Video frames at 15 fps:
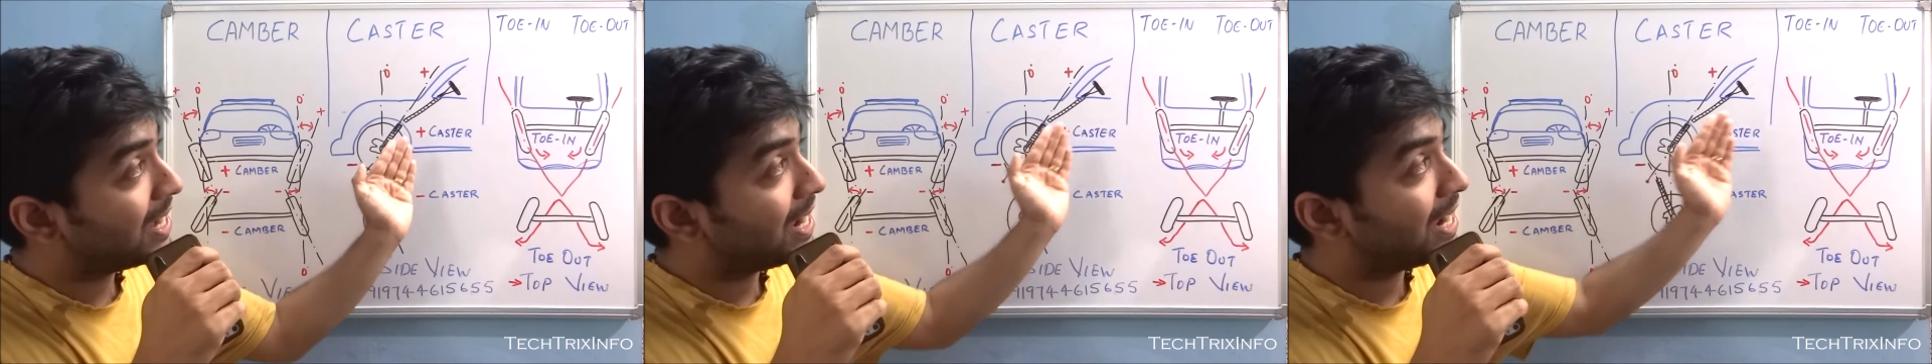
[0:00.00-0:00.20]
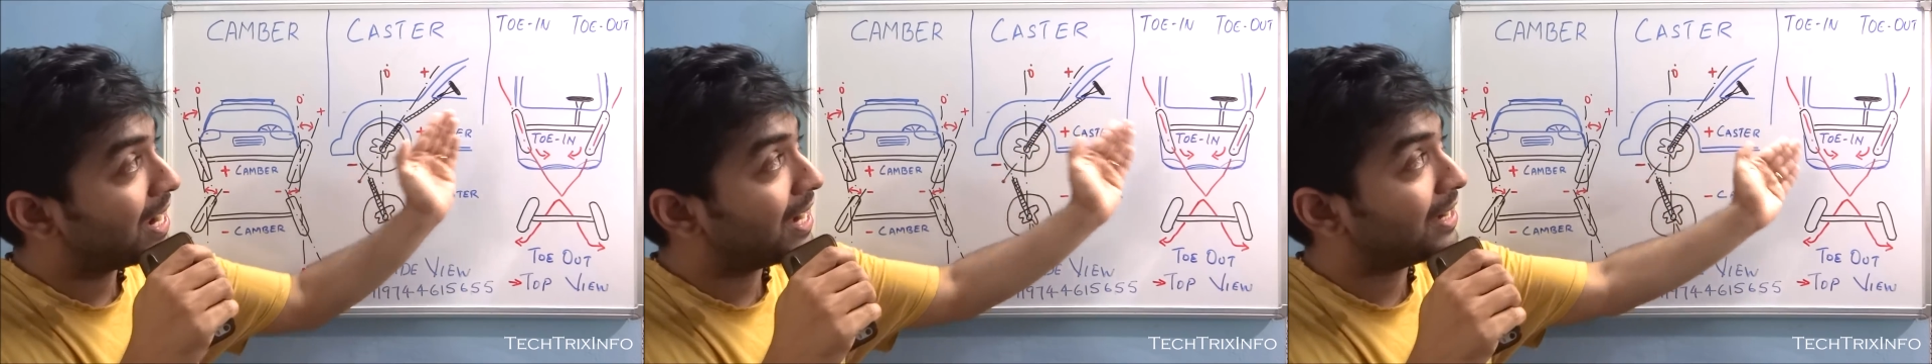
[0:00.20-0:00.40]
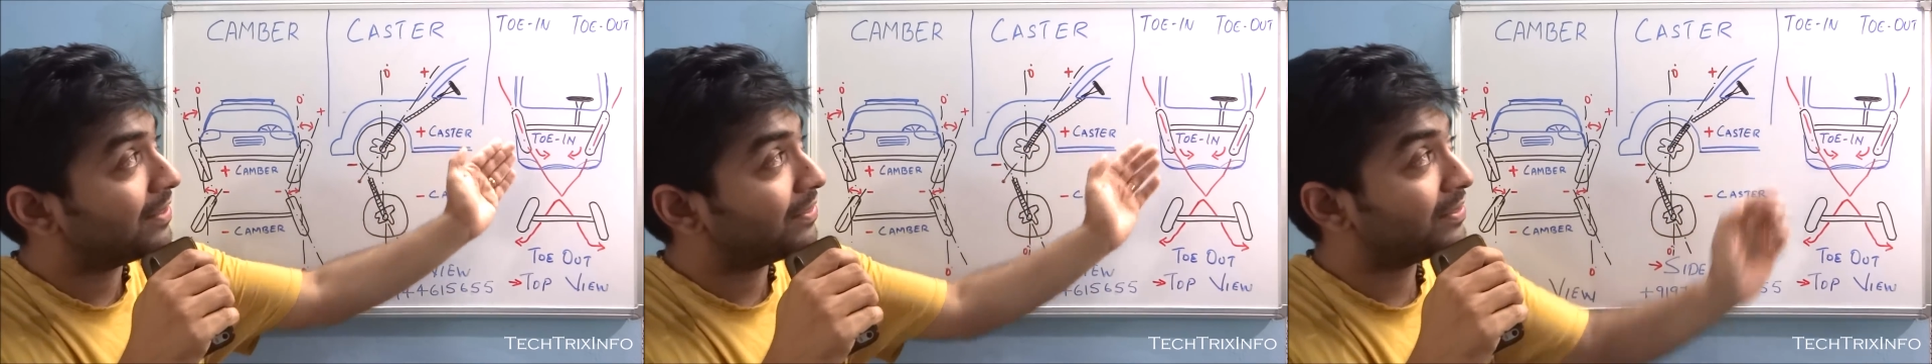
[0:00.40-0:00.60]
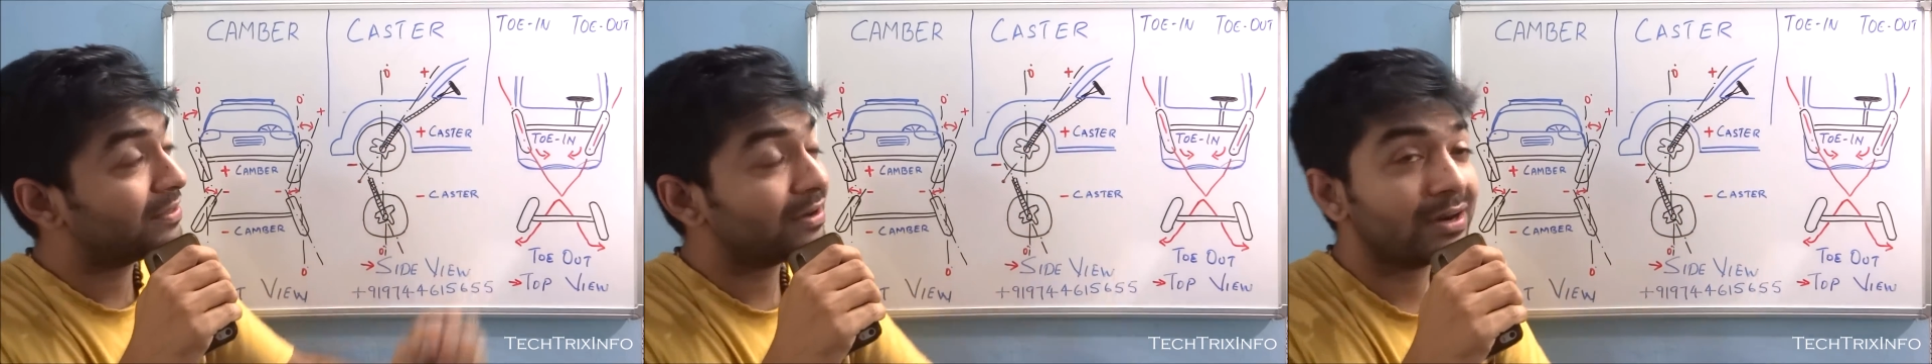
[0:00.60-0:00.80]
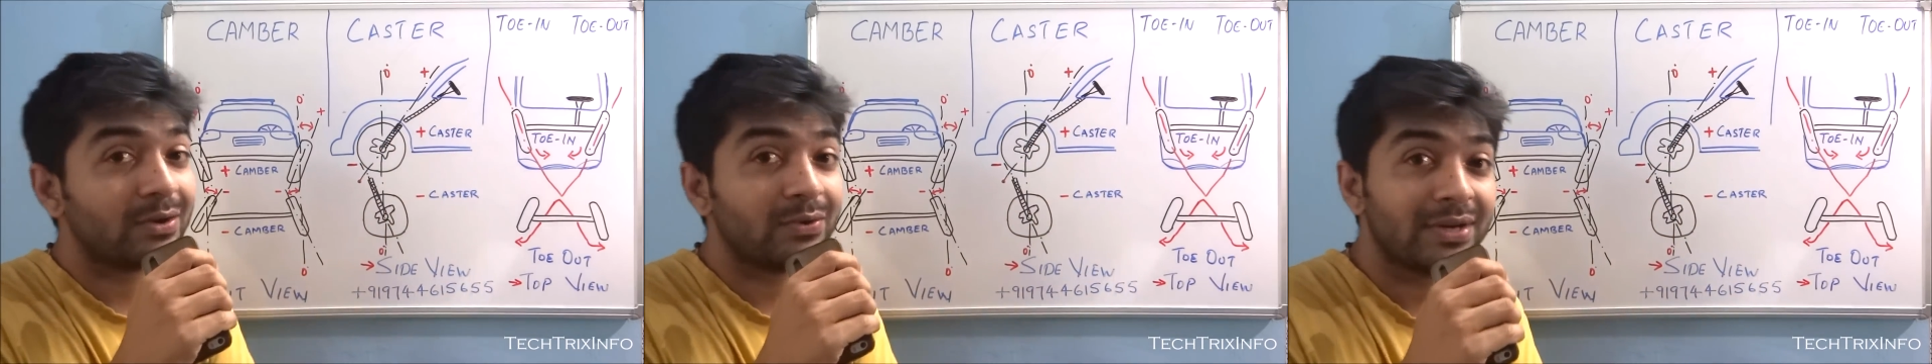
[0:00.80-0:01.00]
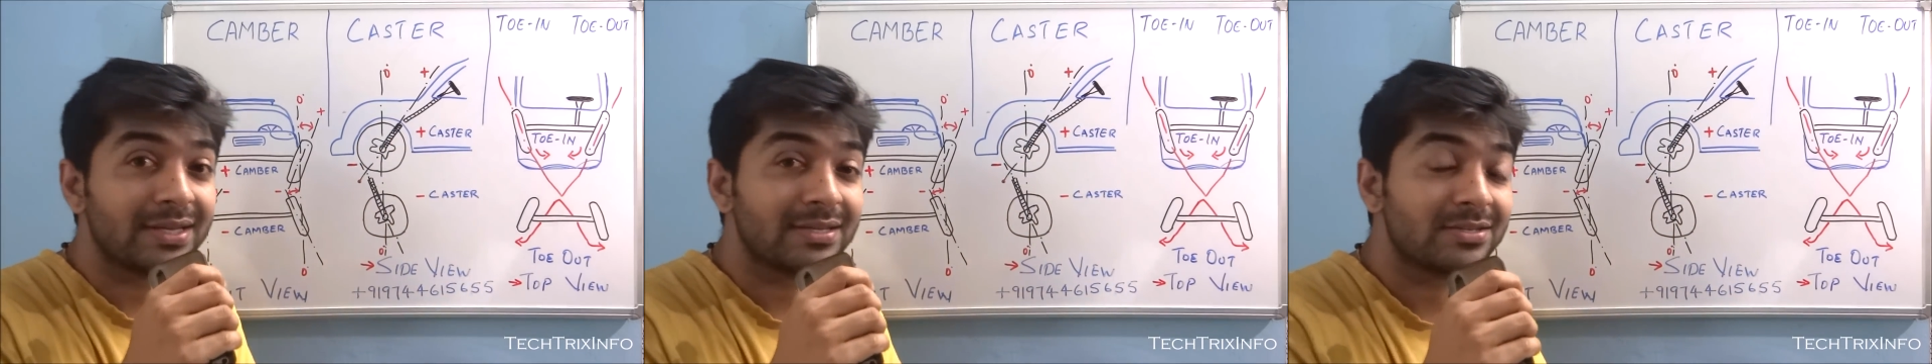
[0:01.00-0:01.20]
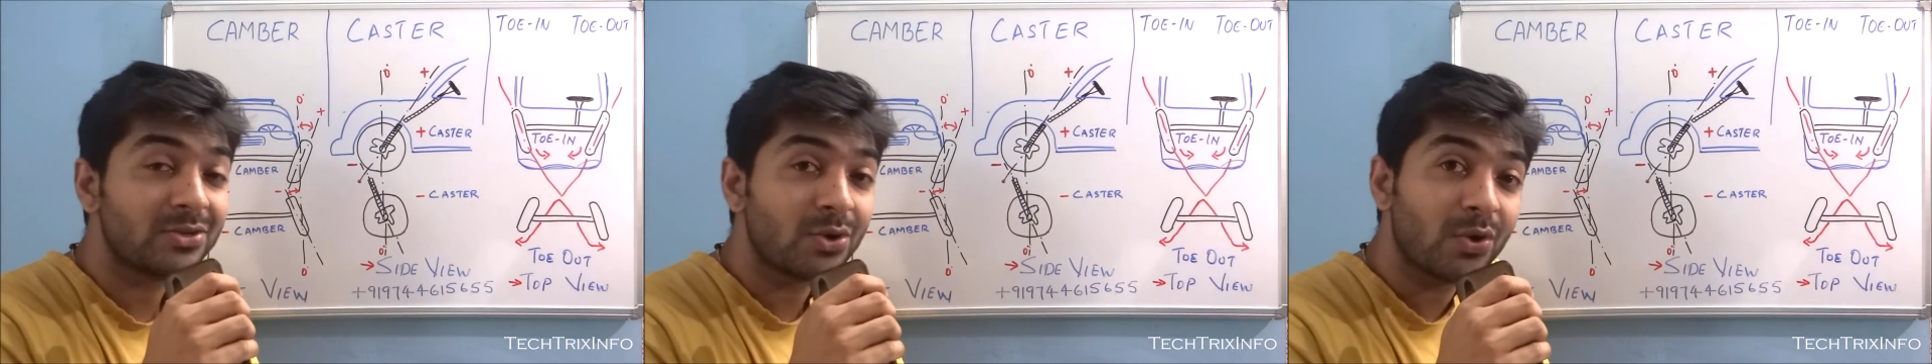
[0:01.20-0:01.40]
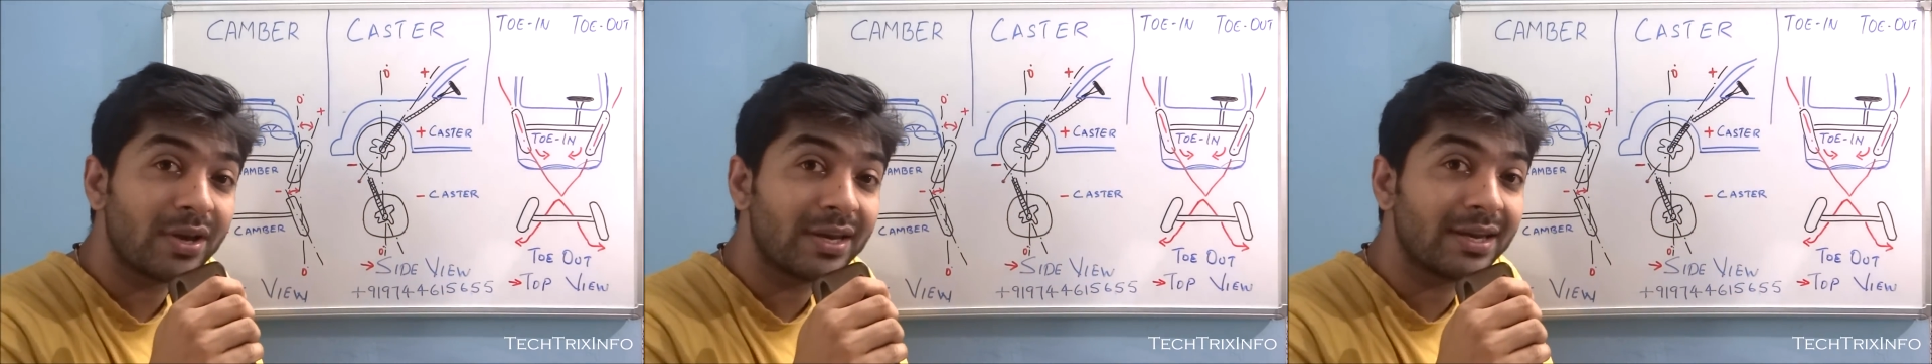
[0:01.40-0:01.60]
and the third one is
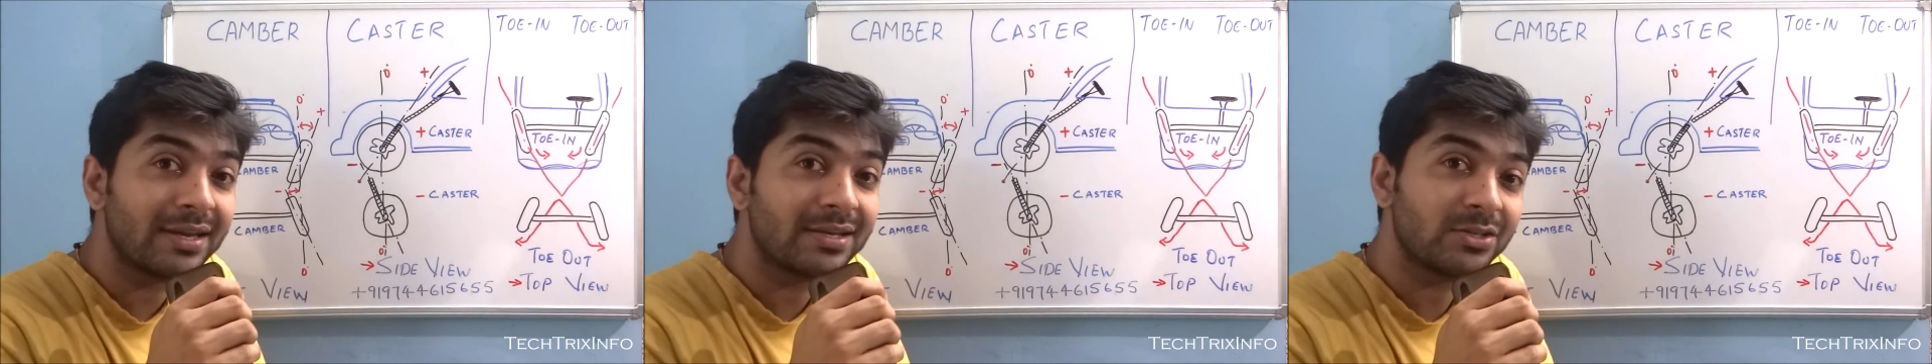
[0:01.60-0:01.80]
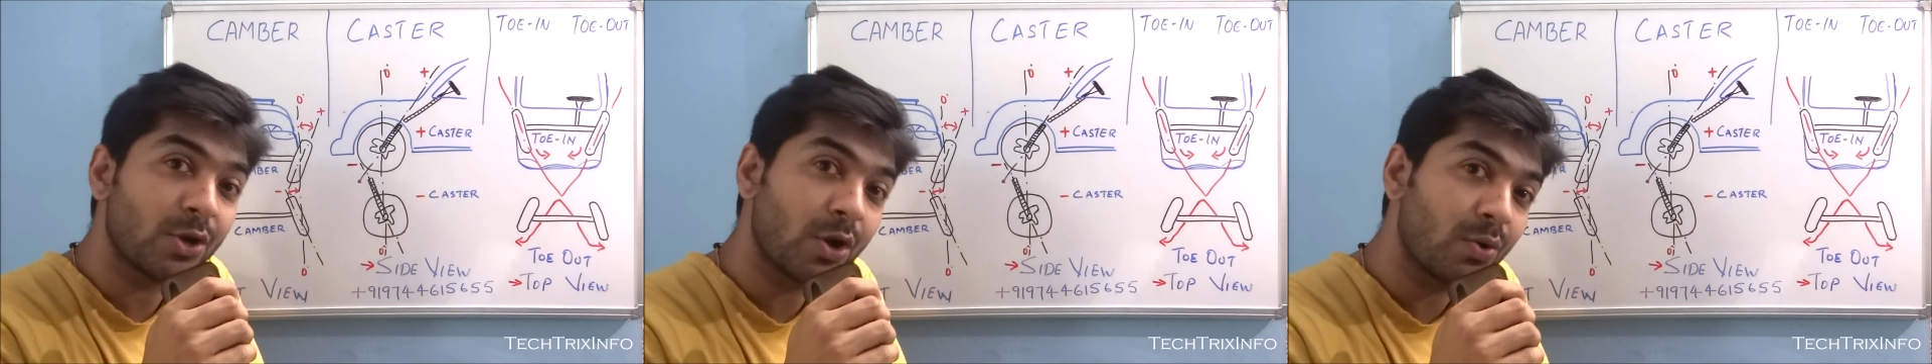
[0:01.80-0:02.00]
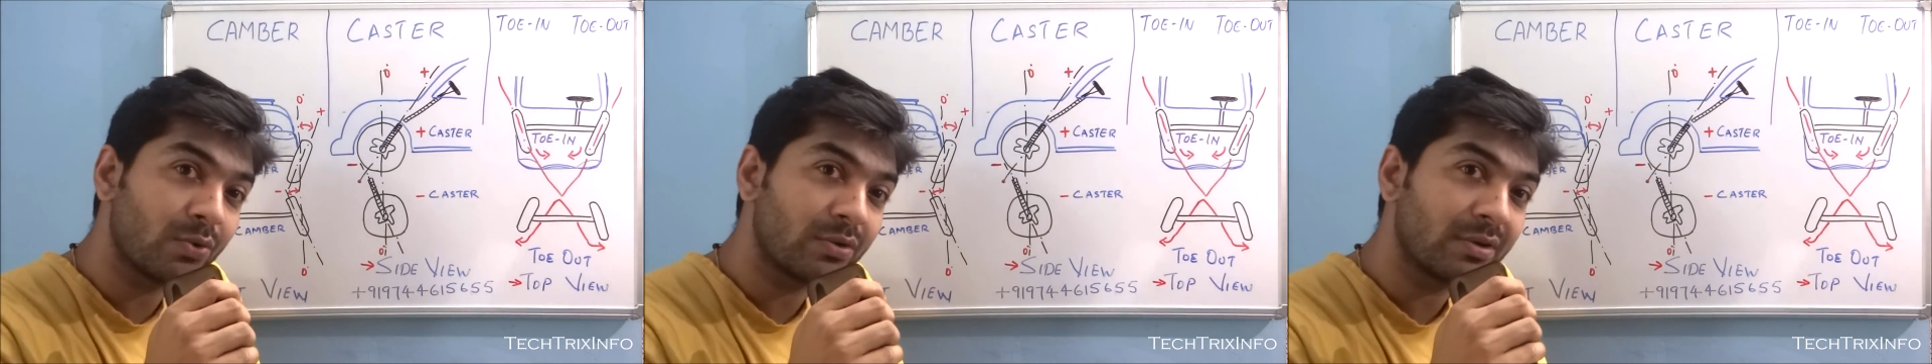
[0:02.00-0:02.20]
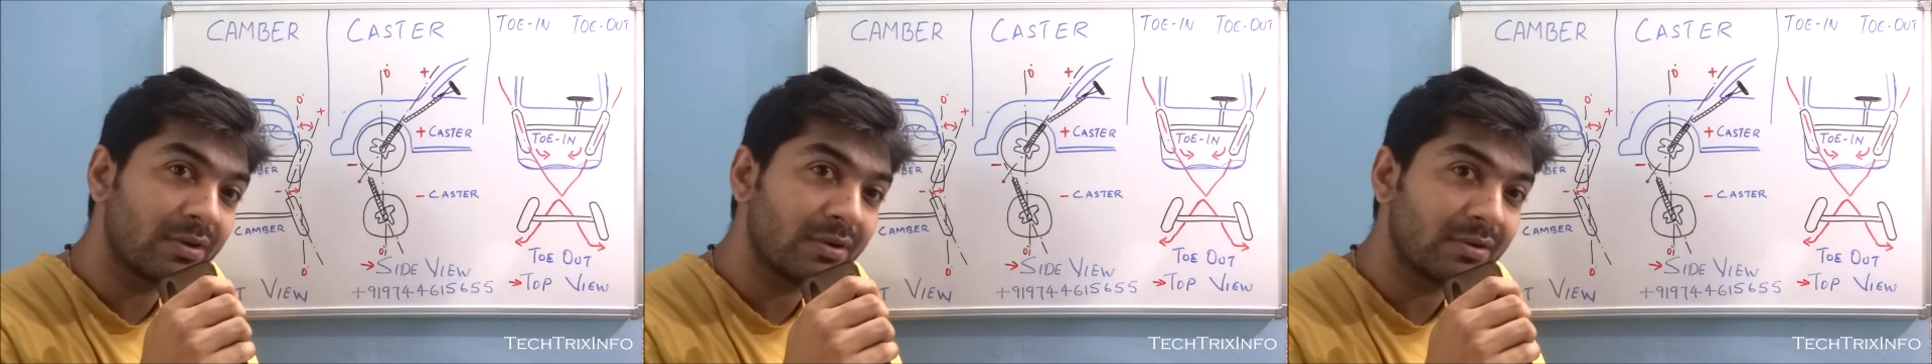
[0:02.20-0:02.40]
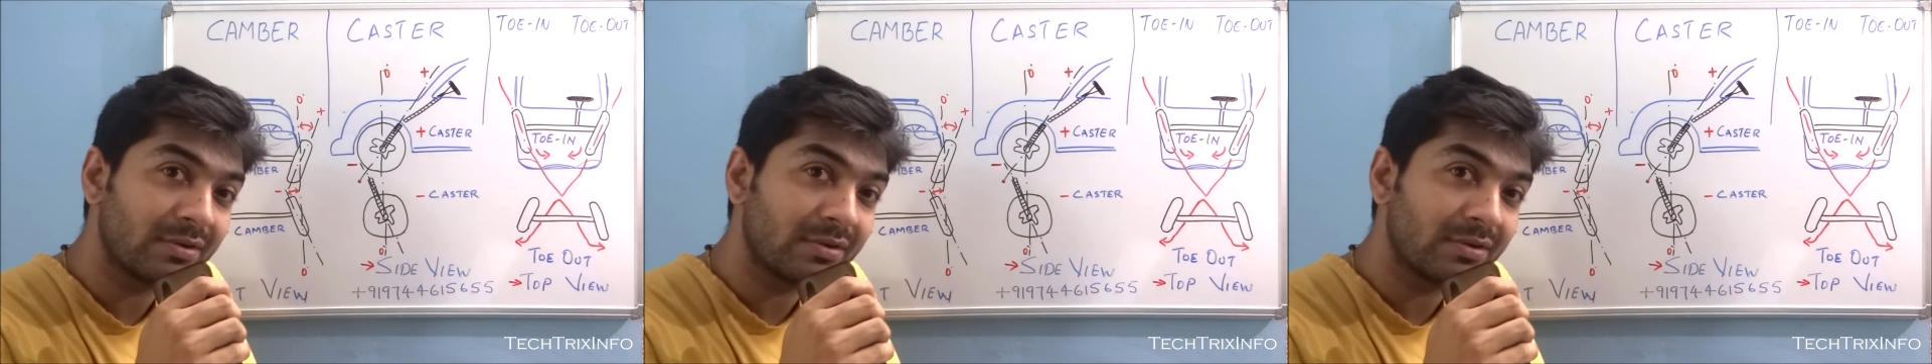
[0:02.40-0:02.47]
toe-in and toe-out.